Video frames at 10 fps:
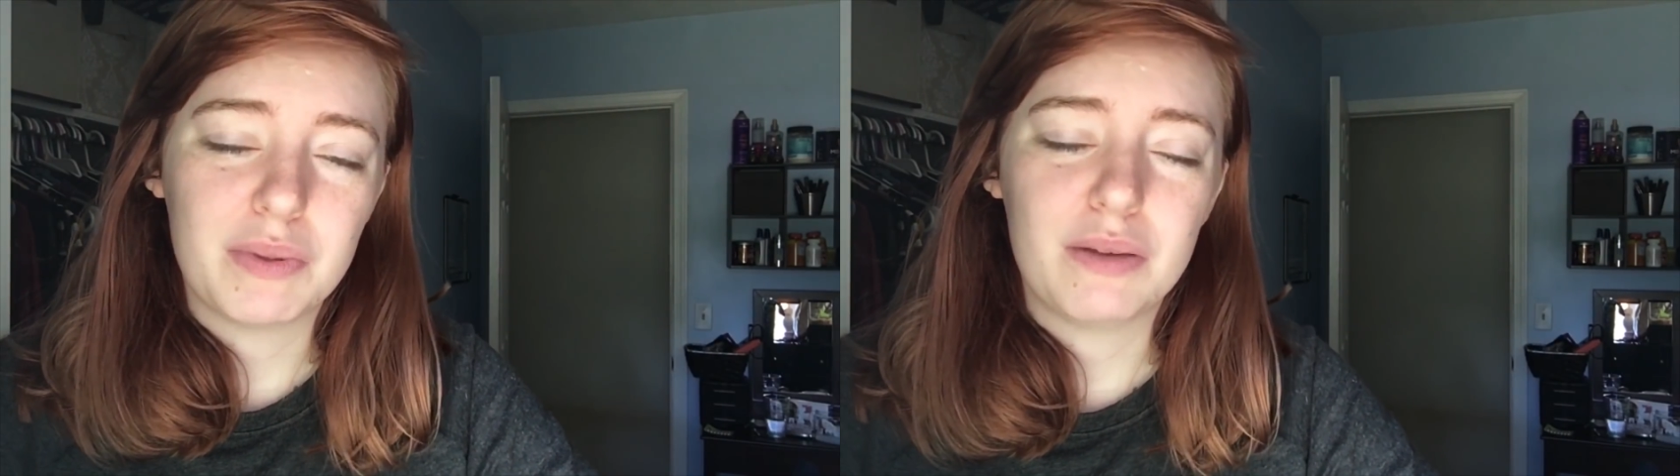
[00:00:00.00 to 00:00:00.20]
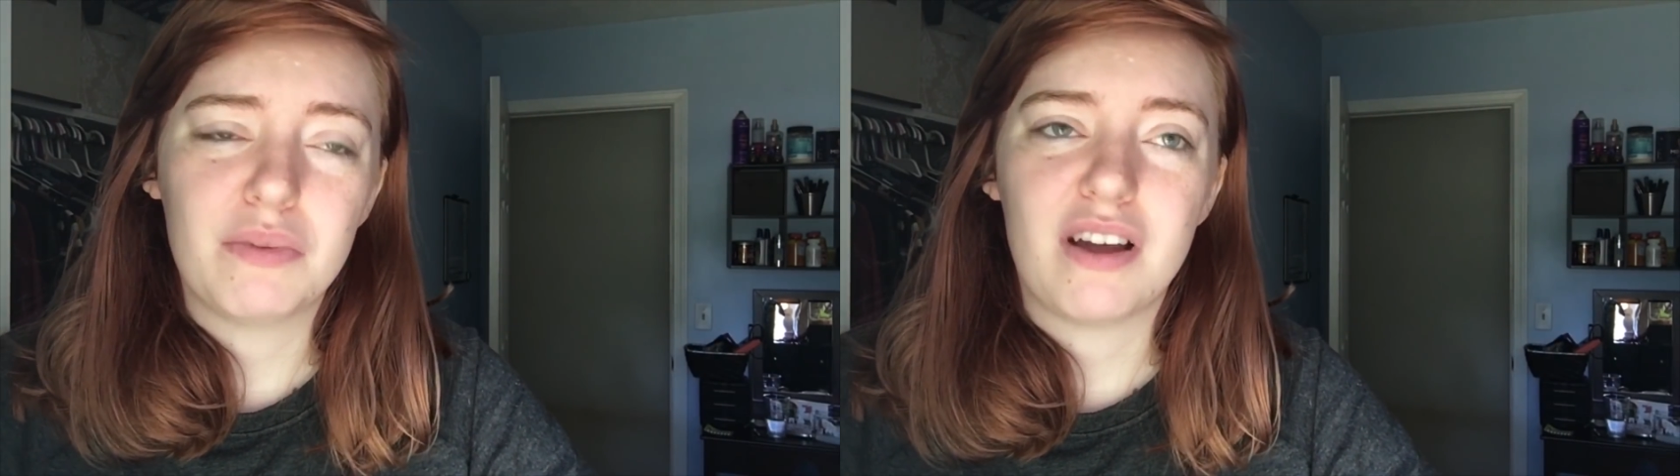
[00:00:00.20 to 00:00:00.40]
But
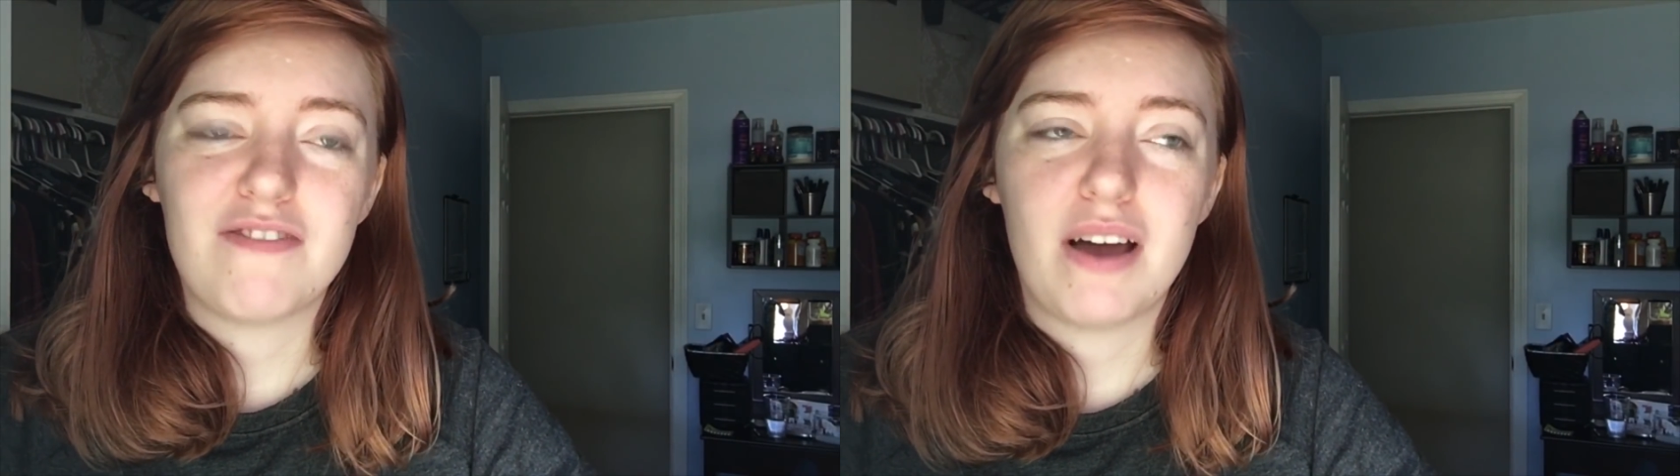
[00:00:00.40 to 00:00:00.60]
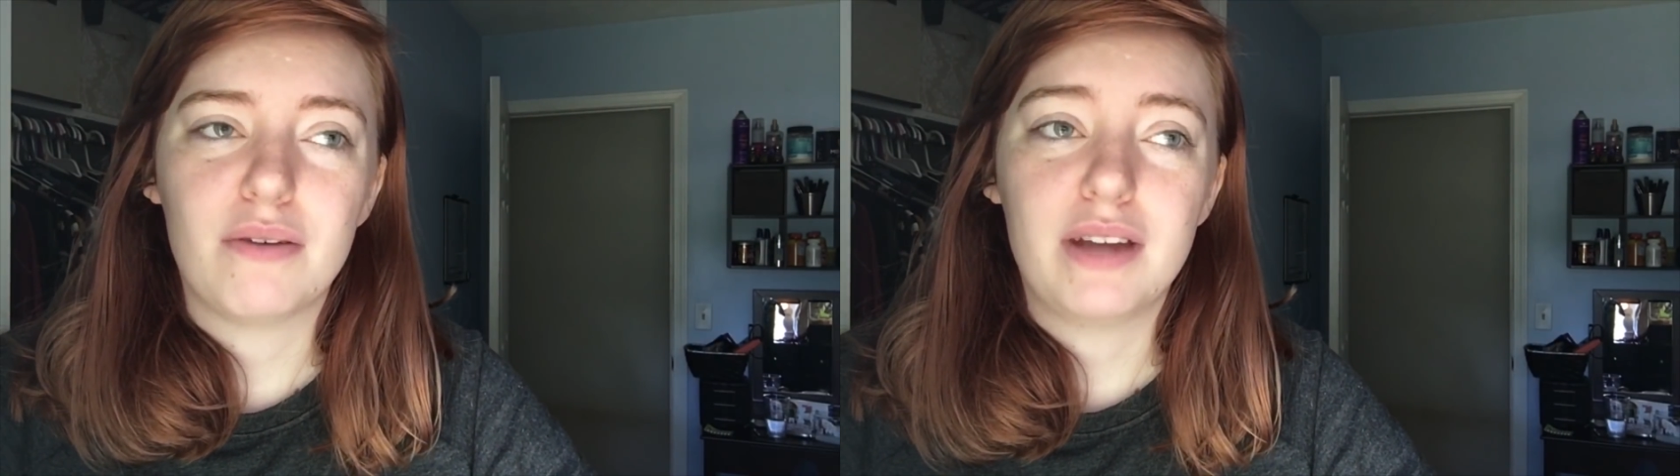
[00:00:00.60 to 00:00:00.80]
then when I
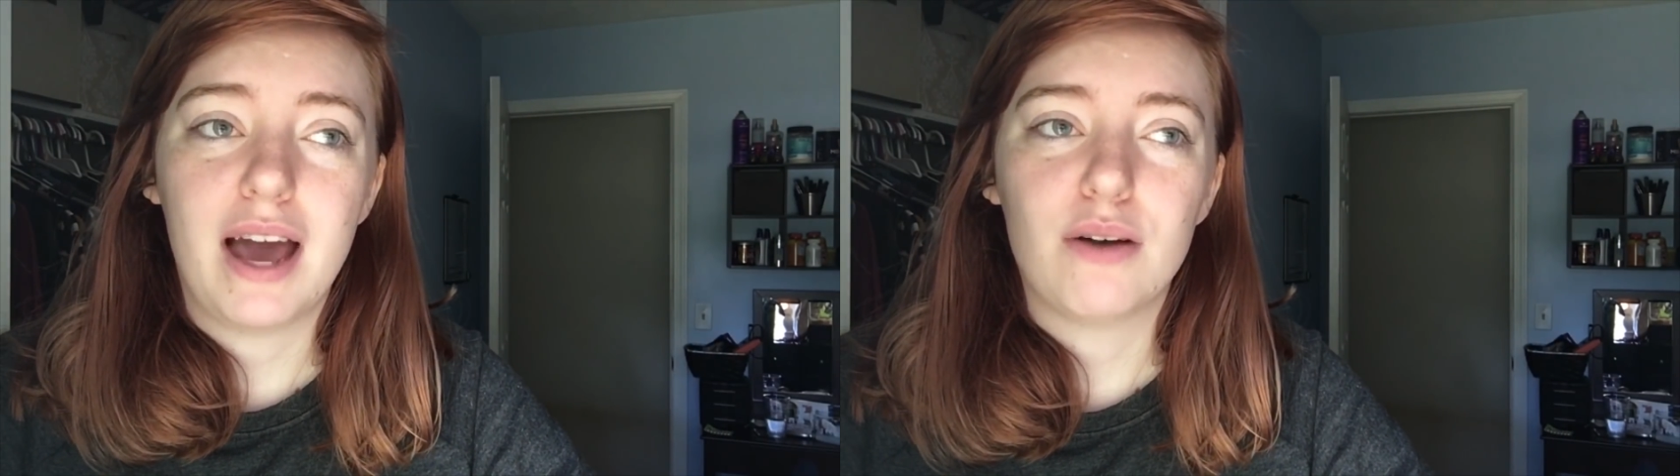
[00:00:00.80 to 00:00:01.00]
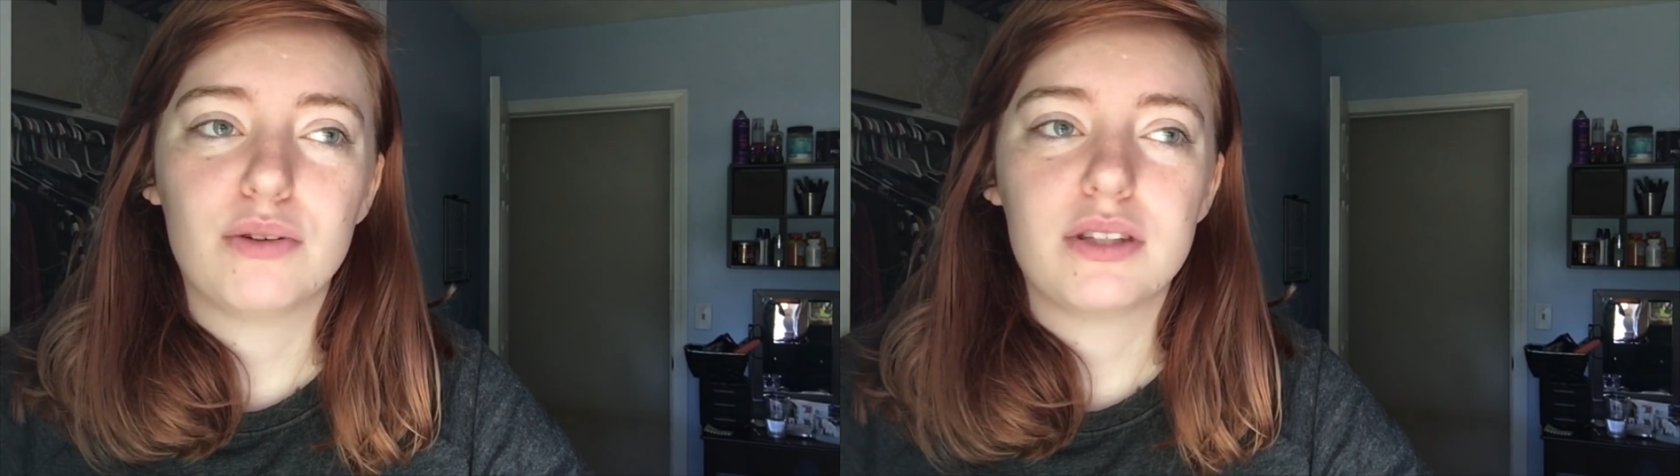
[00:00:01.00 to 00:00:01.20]
found
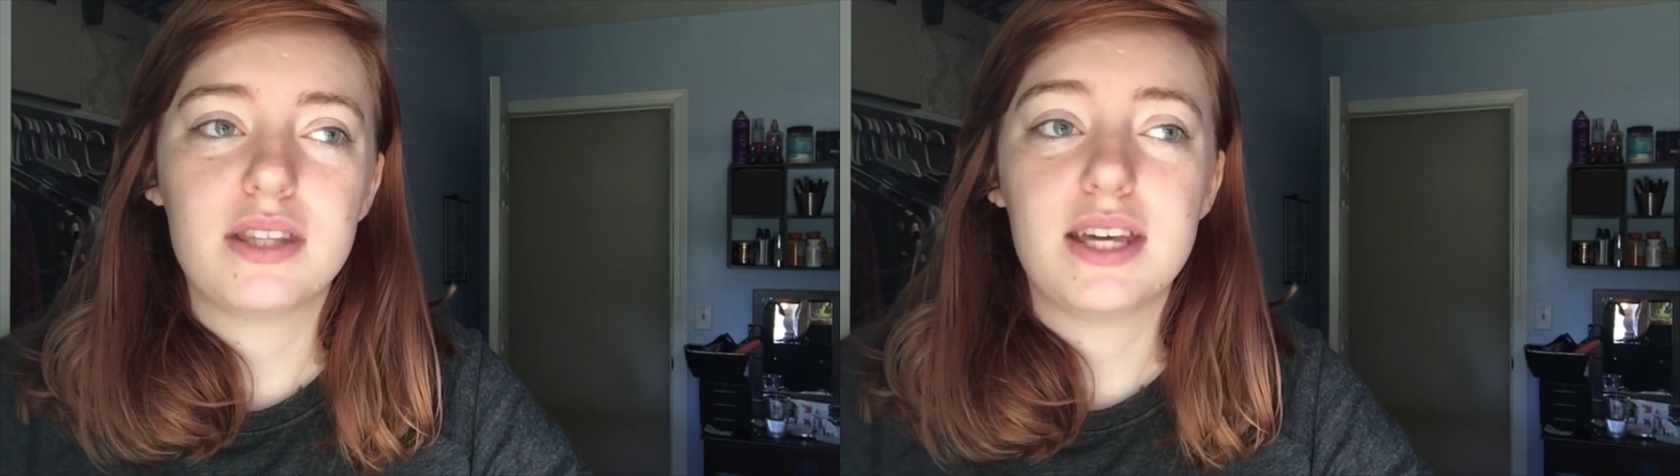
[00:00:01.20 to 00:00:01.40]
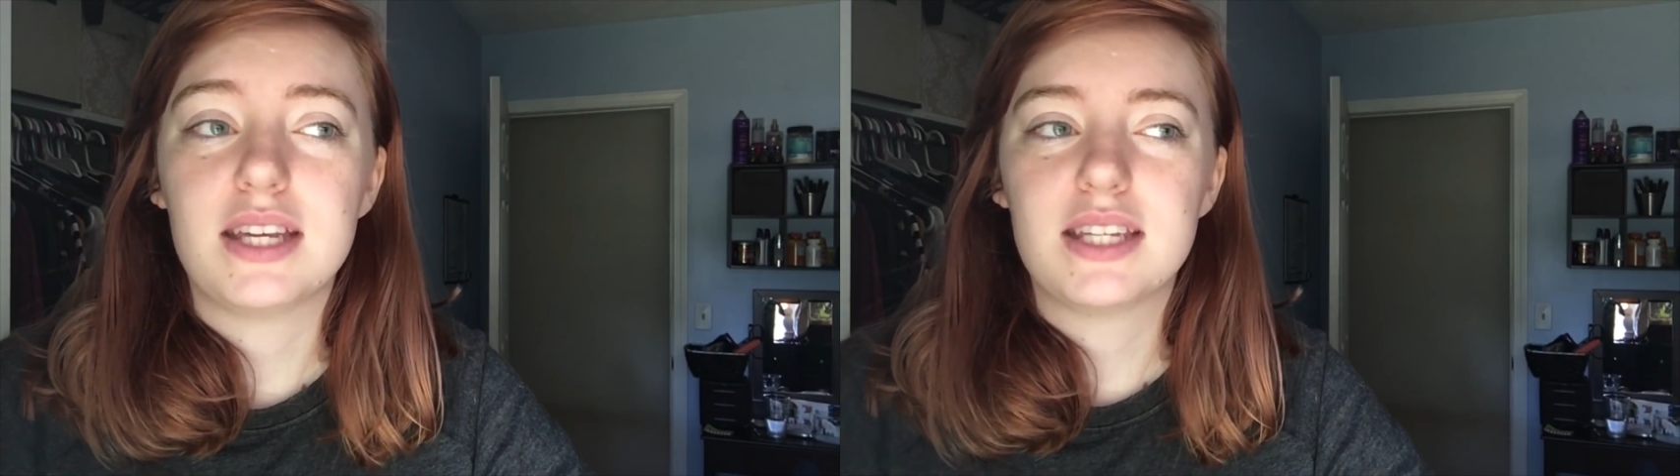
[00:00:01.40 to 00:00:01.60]
out
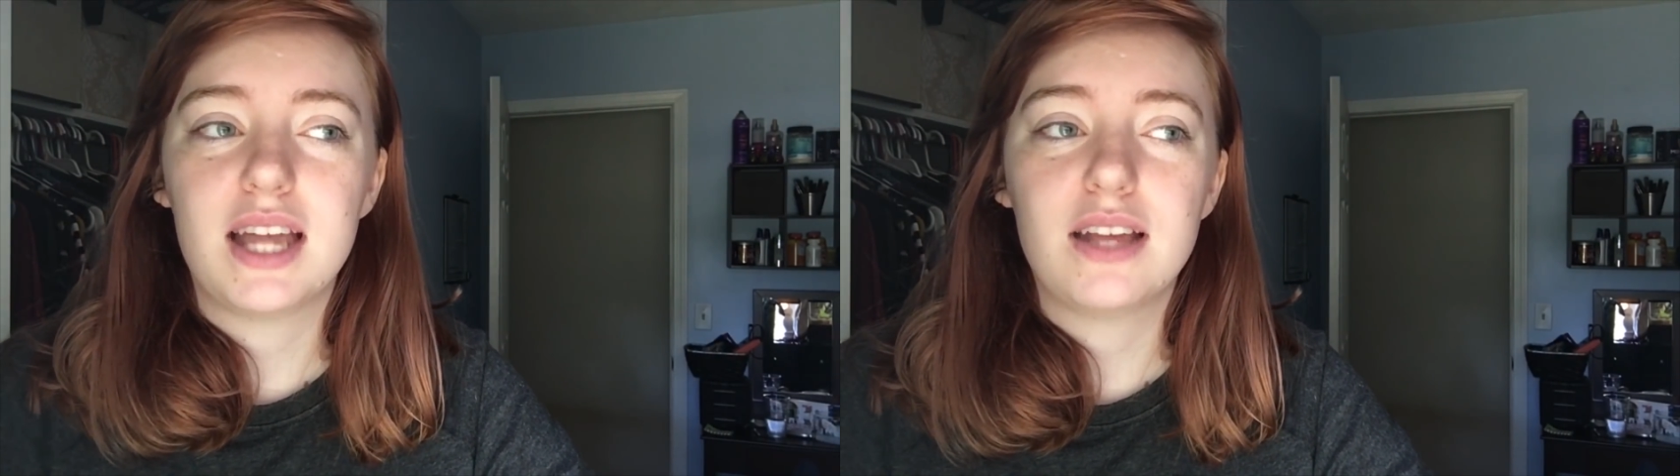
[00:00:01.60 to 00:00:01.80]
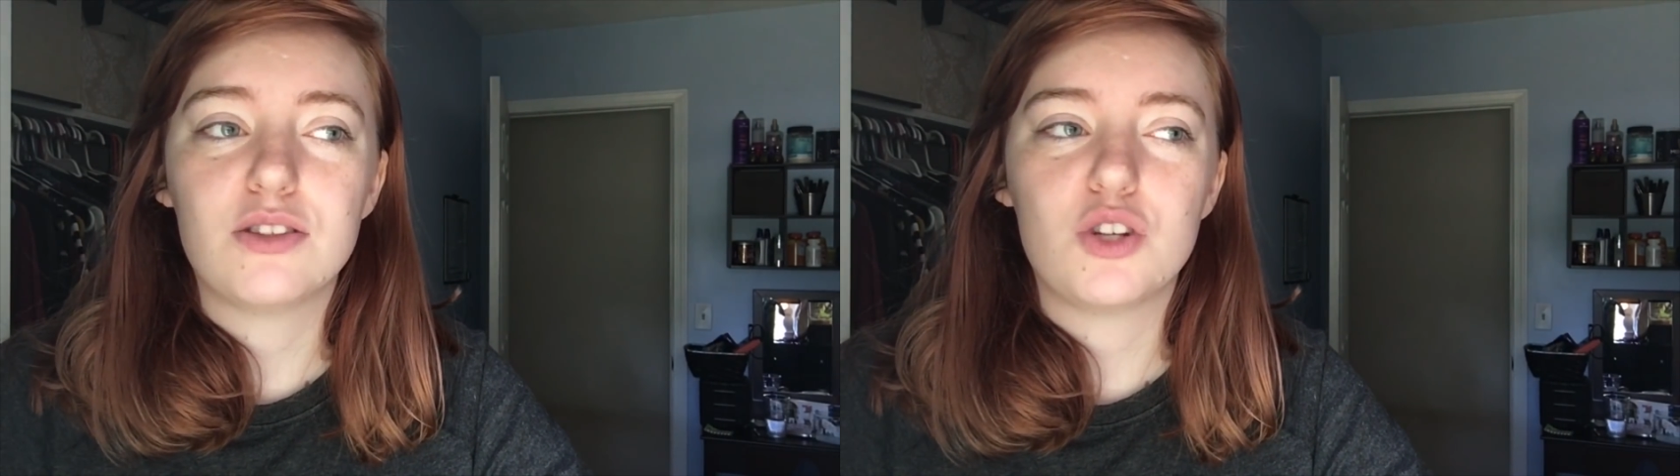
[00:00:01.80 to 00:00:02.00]
the extent